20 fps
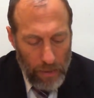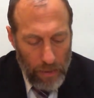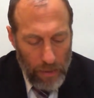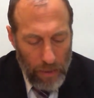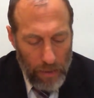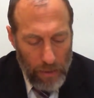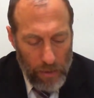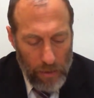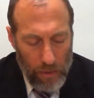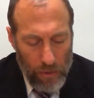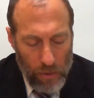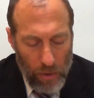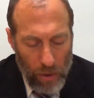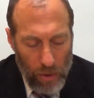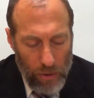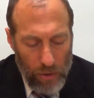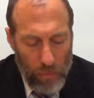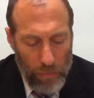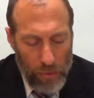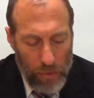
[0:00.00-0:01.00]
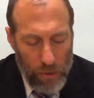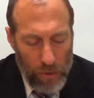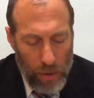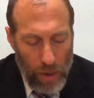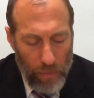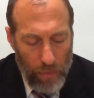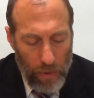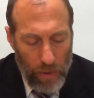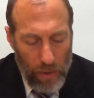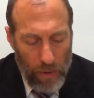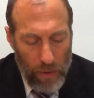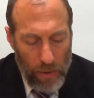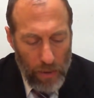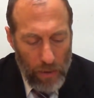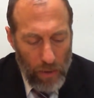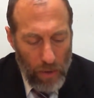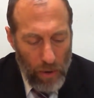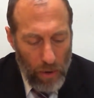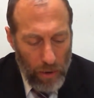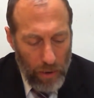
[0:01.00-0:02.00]
It's also Messiah.
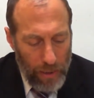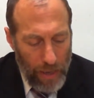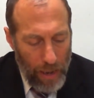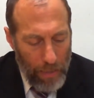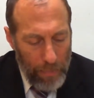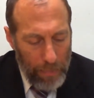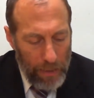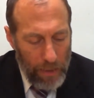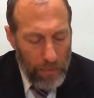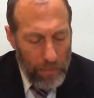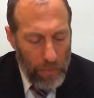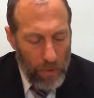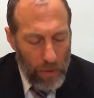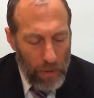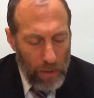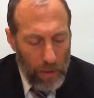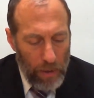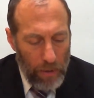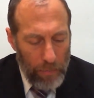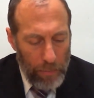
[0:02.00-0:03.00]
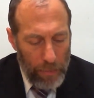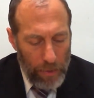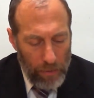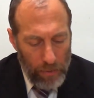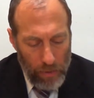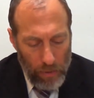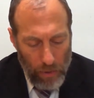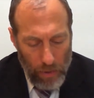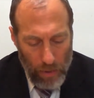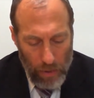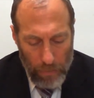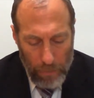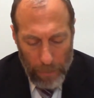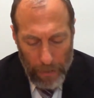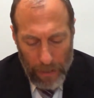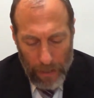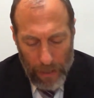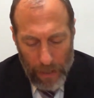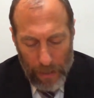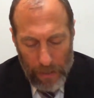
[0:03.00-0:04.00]
Halchanami Gemara Gemiri
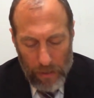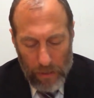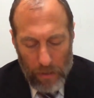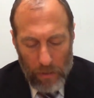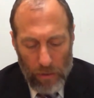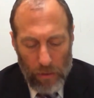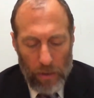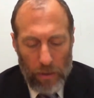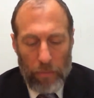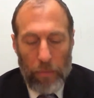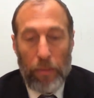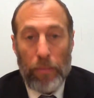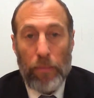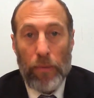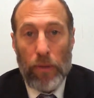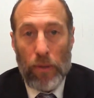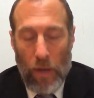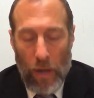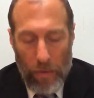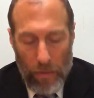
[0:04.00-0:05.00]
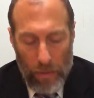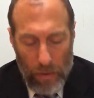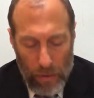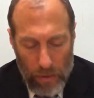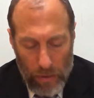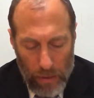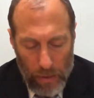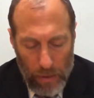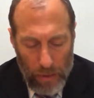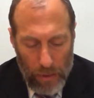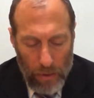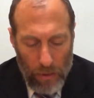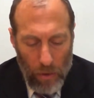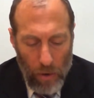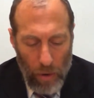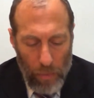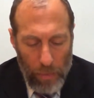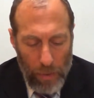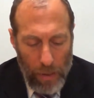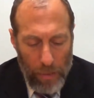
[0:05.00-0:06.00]
law. That's going to be Messiah.
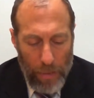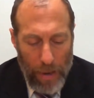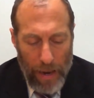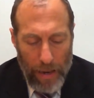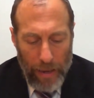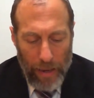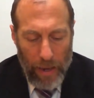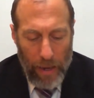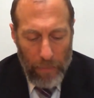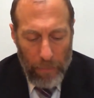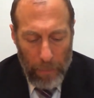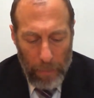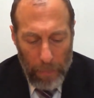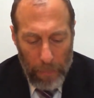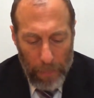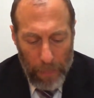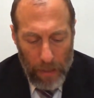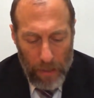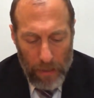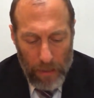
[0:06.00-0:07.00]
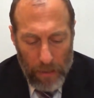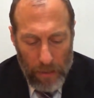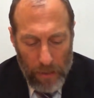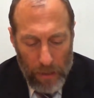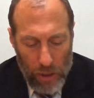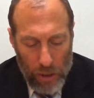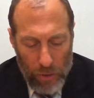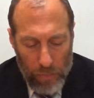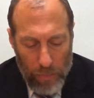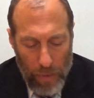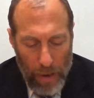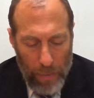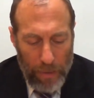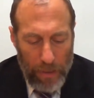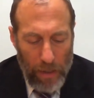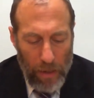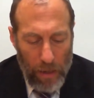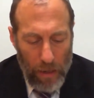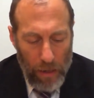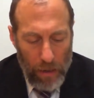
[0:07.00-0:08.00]
Omar Abaye
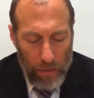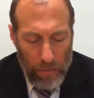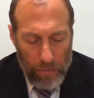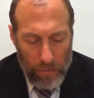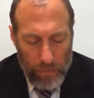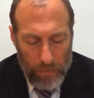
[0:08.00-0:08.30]
Shmamina.